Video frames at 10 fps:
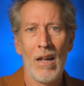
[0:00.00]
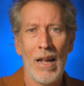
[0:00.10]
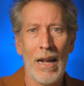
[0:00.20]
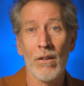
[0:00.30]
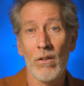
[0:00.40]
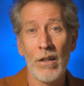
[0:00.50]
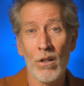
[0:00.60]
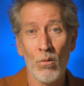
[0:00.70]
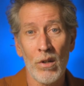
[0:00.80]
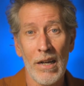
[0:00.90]
And the
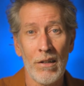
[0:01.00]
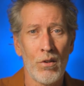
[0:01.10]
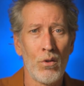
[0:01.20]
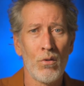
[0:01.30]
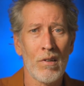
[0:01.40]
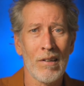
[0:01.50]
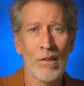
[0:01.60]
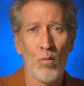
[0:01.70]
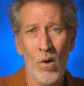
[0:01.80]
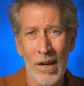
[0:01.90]
leader will get to
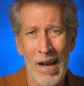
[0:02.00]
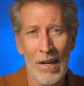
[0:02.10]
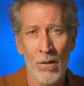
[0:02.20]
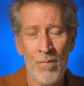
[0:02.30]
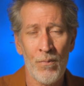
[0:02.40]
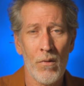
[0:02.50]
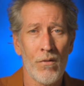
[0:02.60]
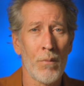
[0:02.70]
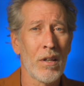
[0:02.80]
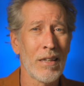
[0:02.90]
select 1 item
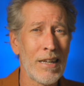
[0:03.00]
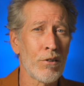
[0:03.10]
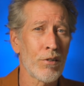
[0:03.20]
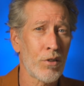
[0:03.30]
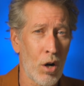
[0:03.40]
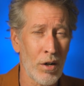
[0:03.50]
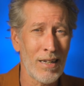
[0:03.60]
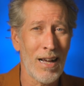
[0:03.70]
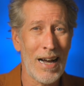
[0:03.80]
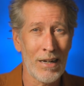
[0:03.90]
from the leader's
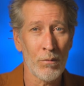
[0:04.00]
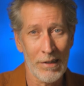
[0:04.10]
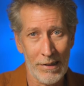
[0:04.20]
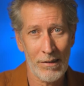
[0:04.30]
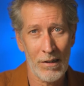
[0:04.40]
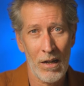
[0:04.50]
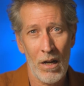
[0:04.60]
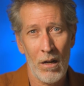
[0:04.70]
starting item list.